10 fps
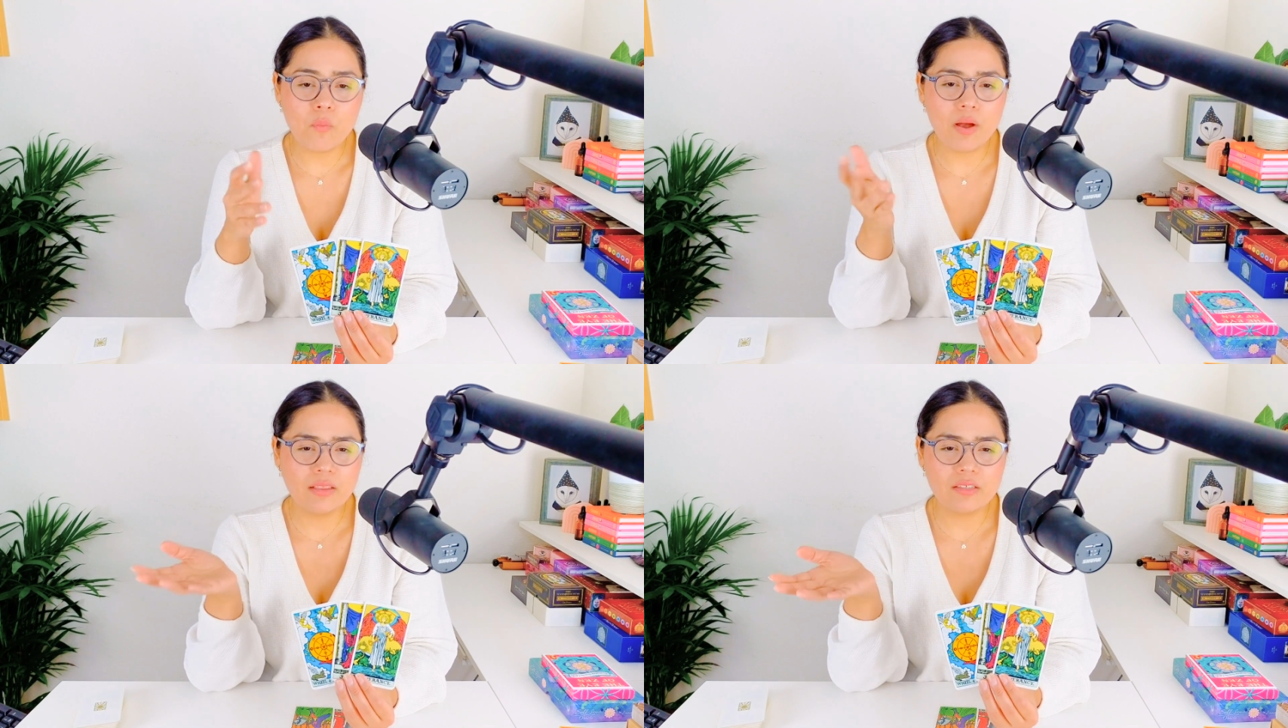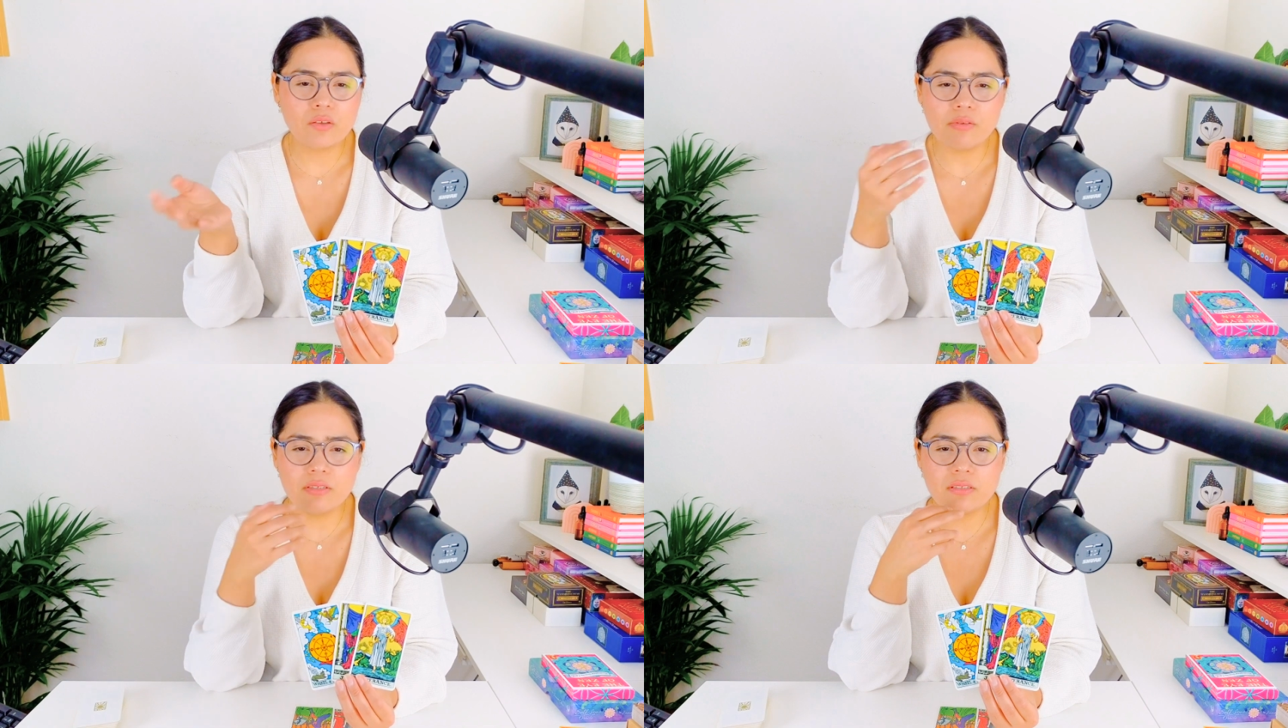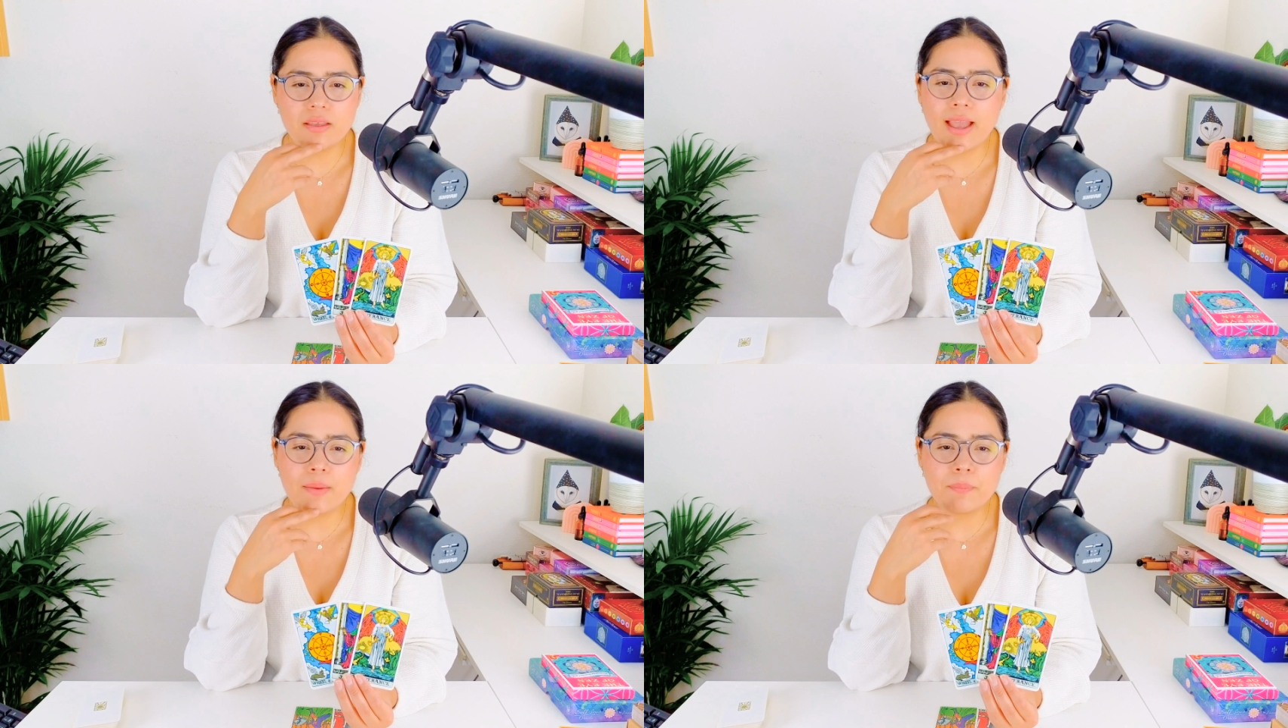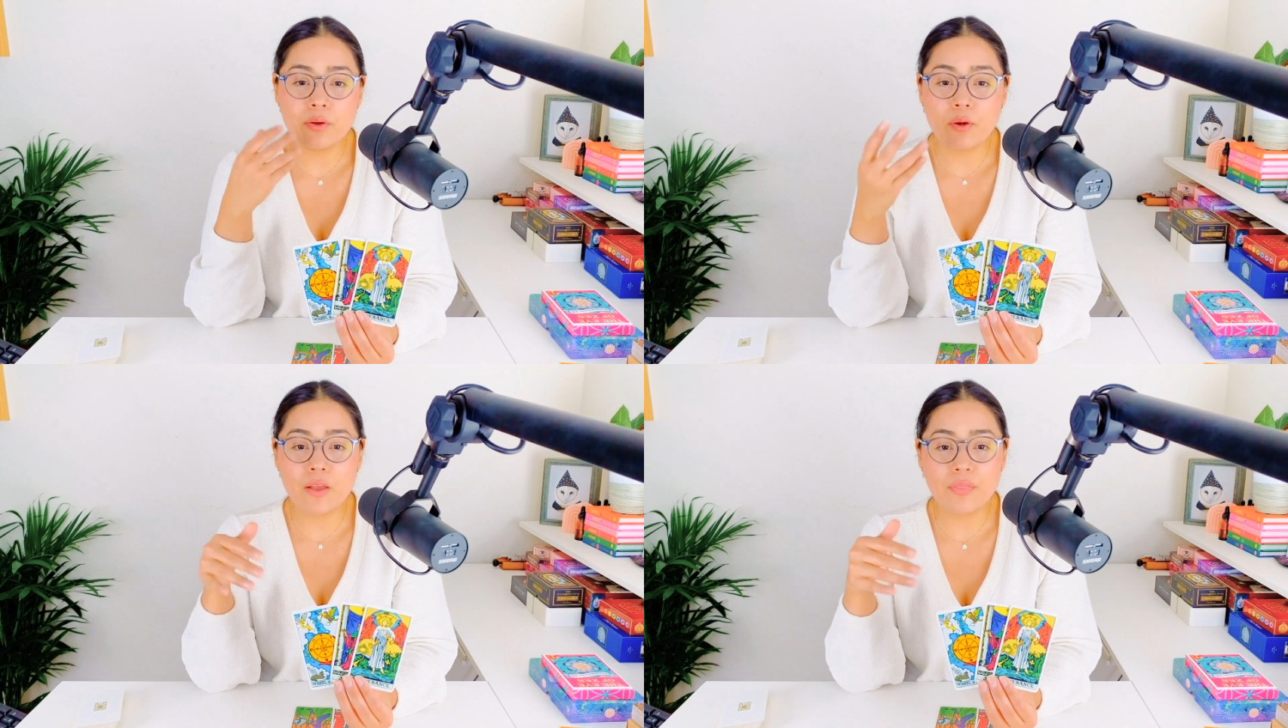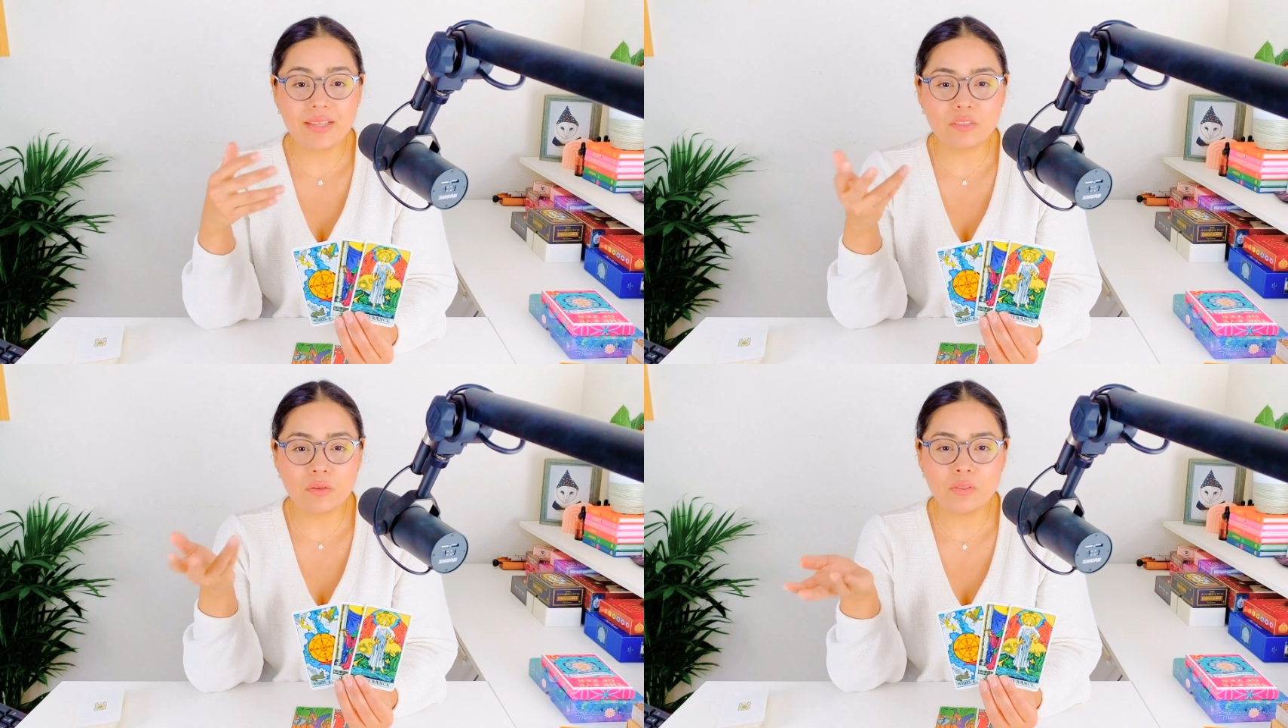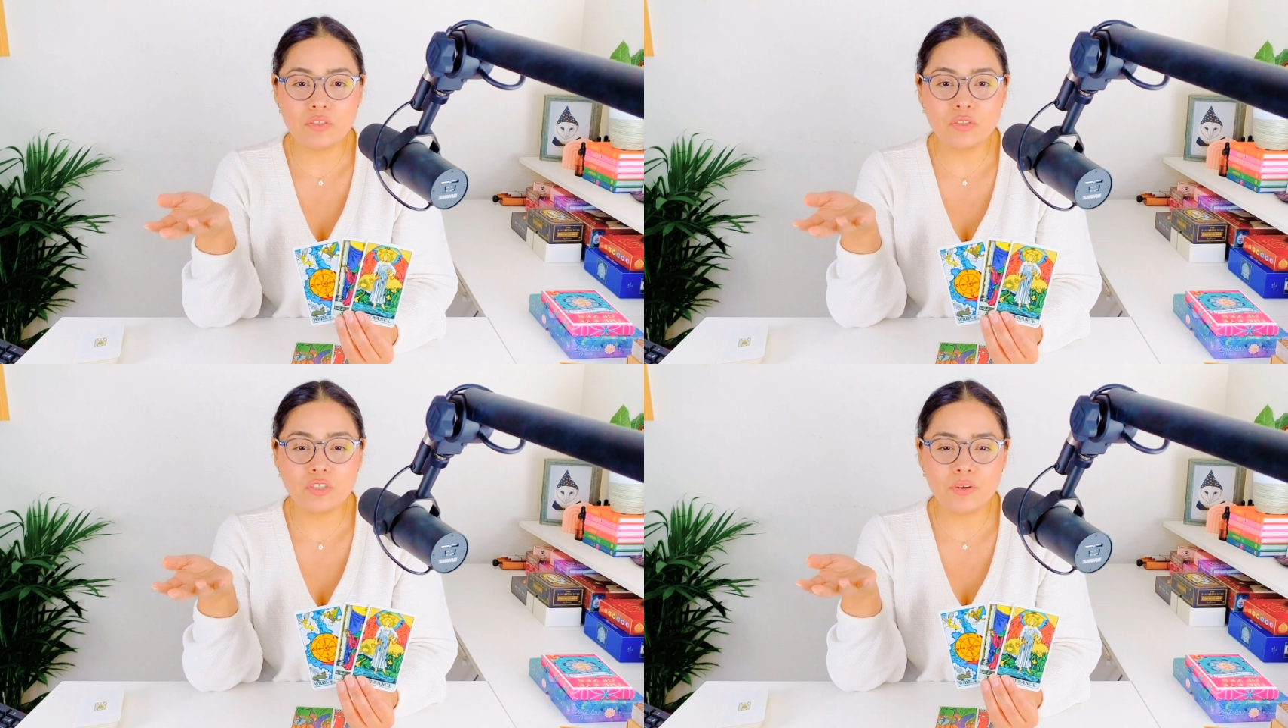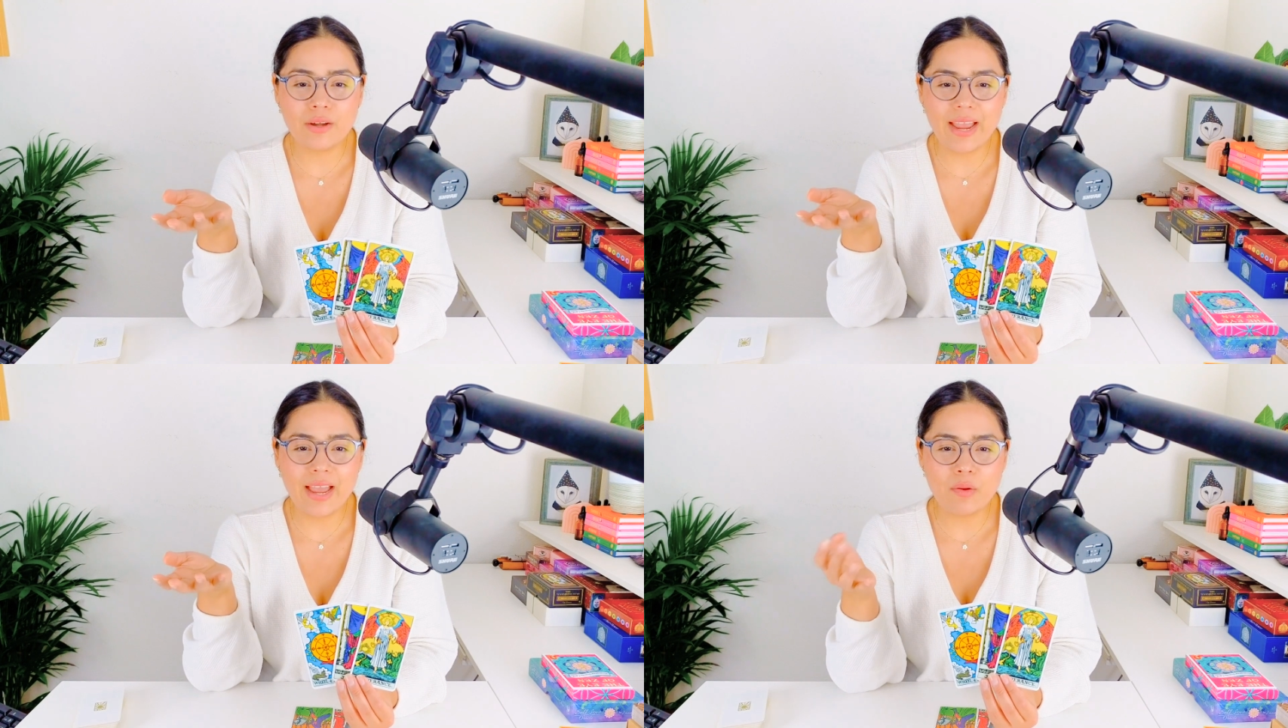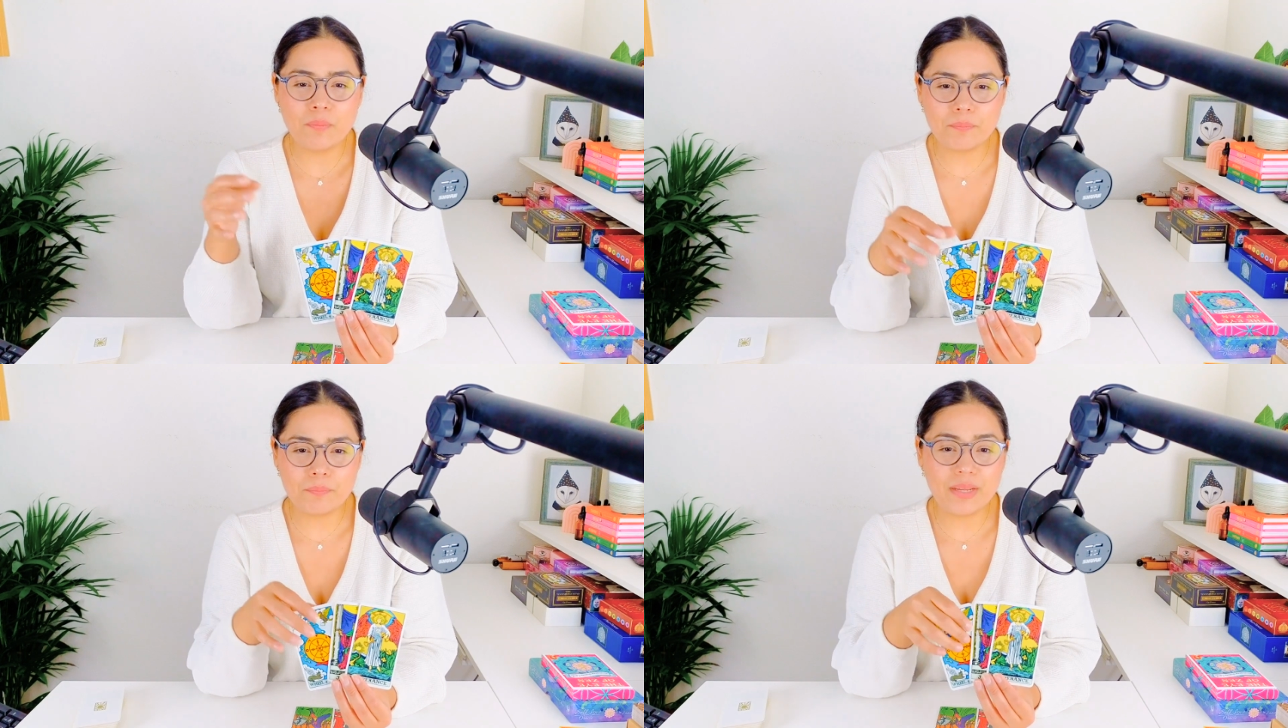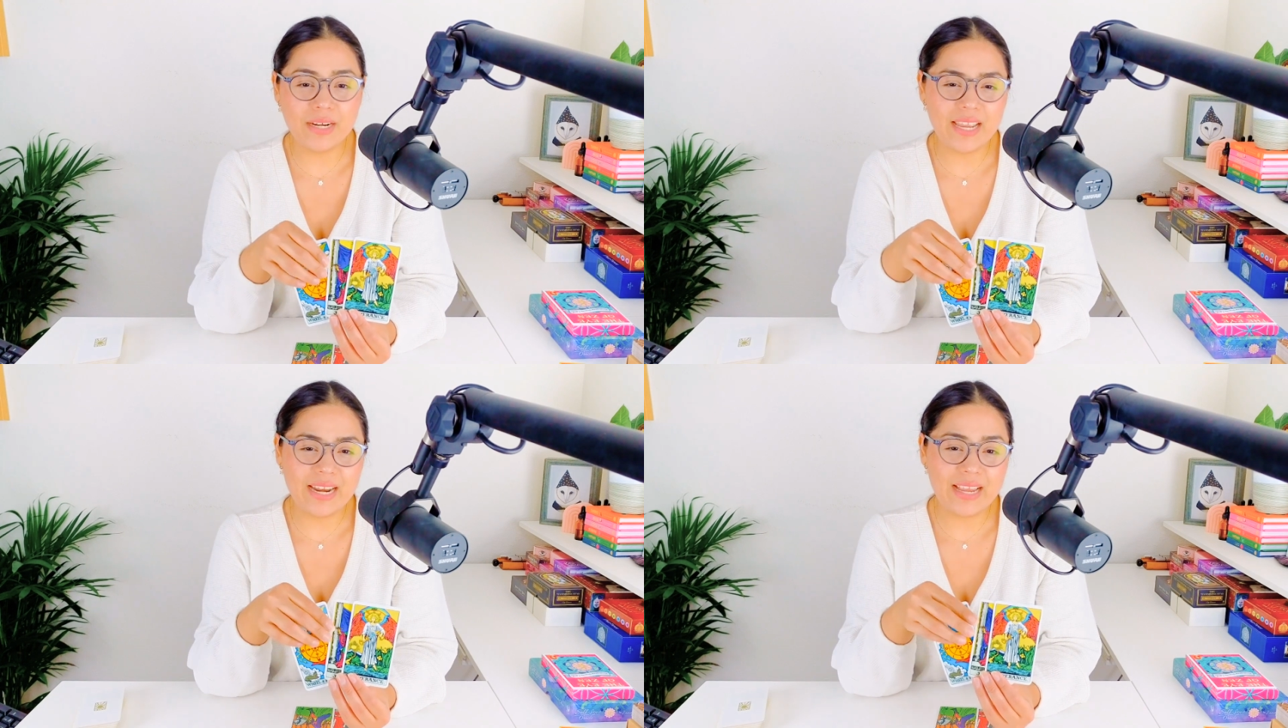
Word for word: what's going to happen or how that's going to turn out but again,